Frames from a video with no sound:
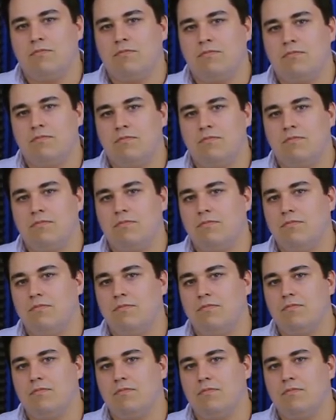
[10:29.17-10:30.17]

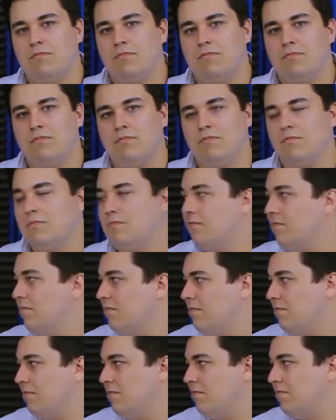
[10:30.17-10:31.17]

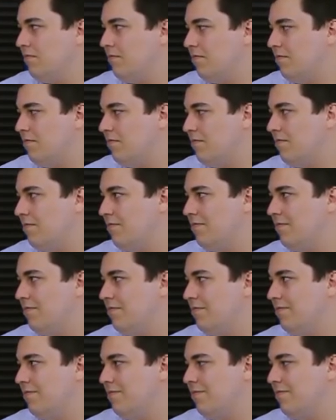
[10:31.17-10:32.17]

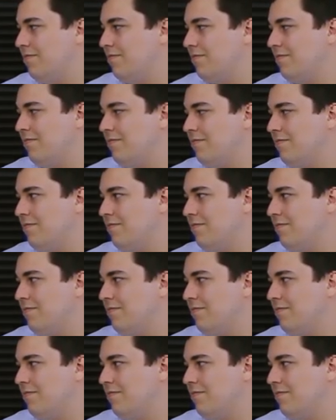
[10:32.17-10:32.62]
(silent)